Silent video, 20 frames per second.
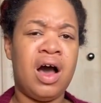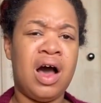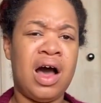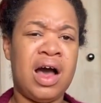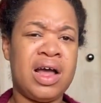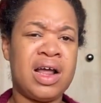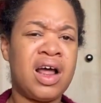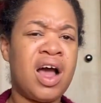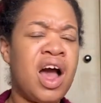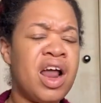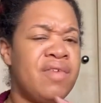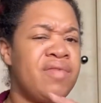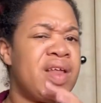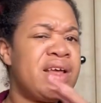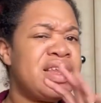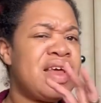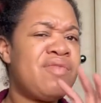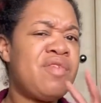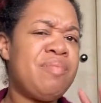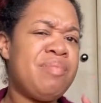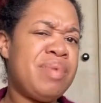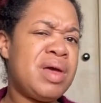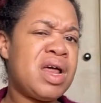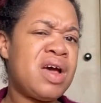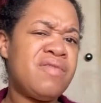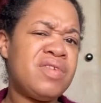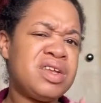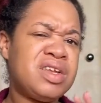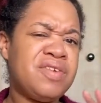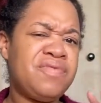I kind of like to have a bit
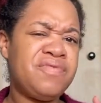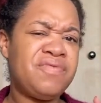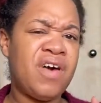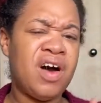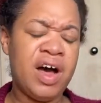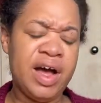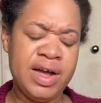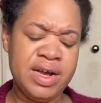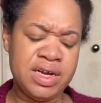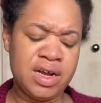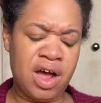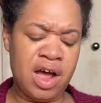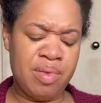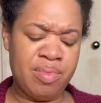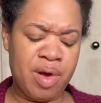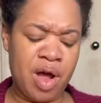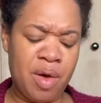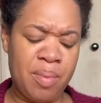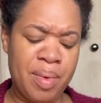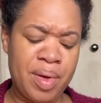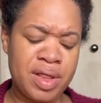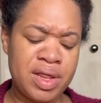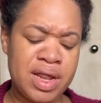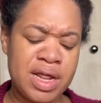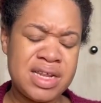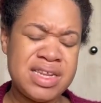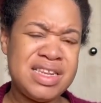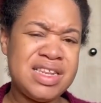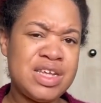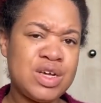of a defined eyebrow, but that
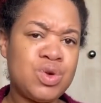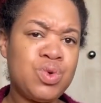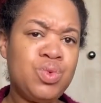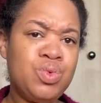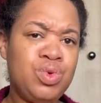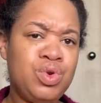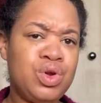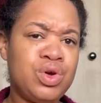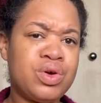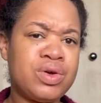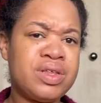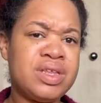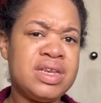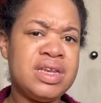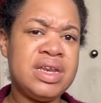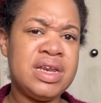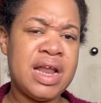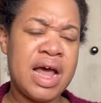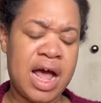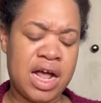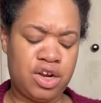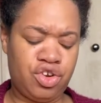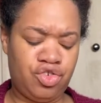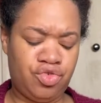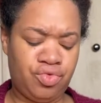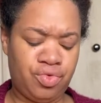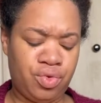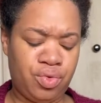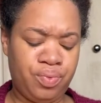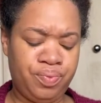still looks
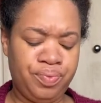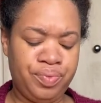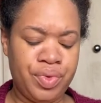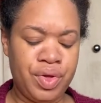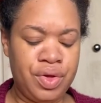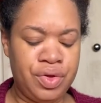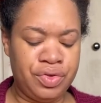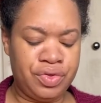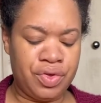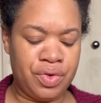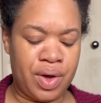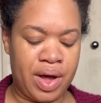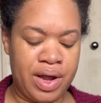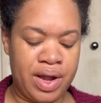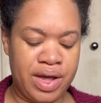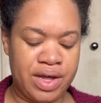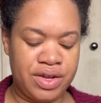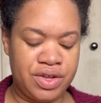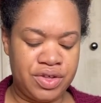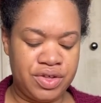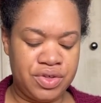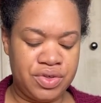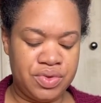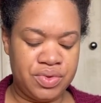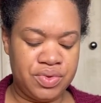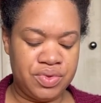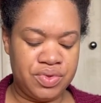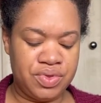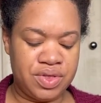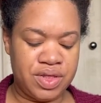natural. So I like to
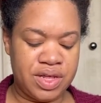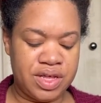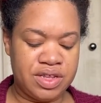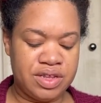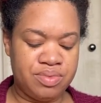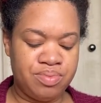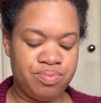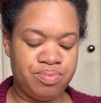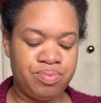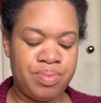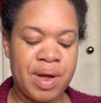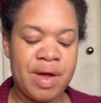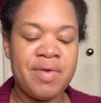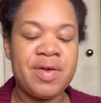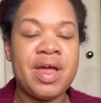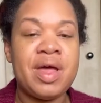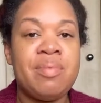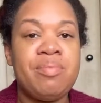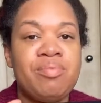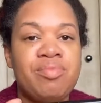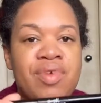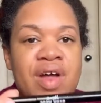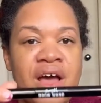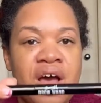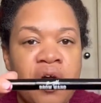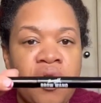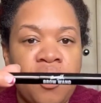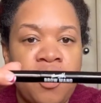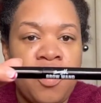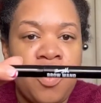use this Berry and
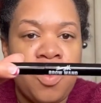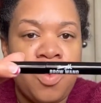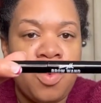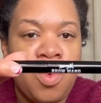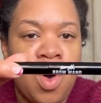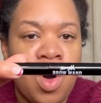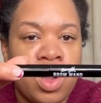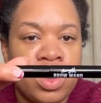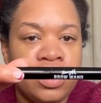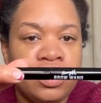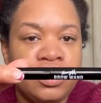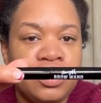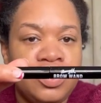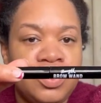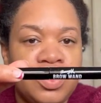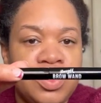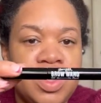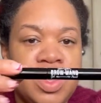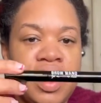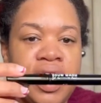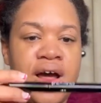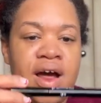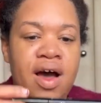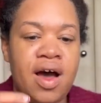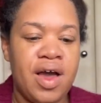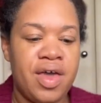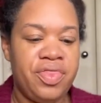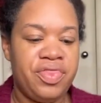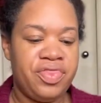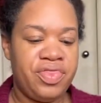Brow wand.
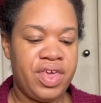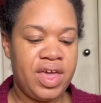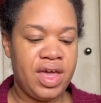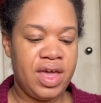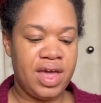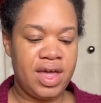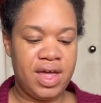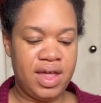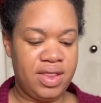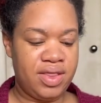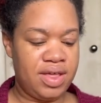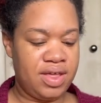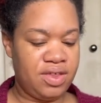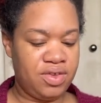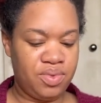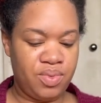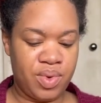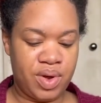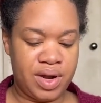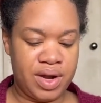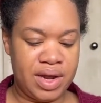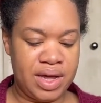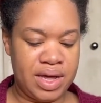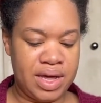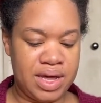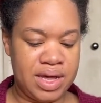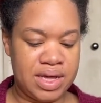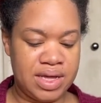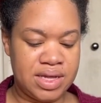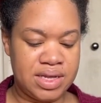I think this one
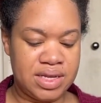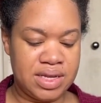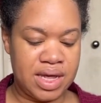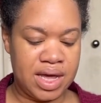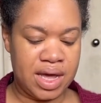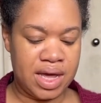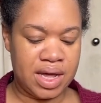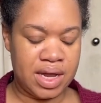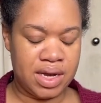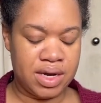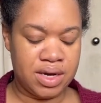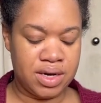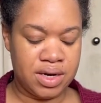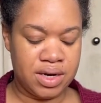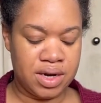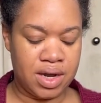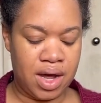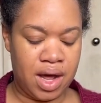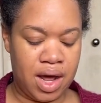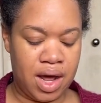is in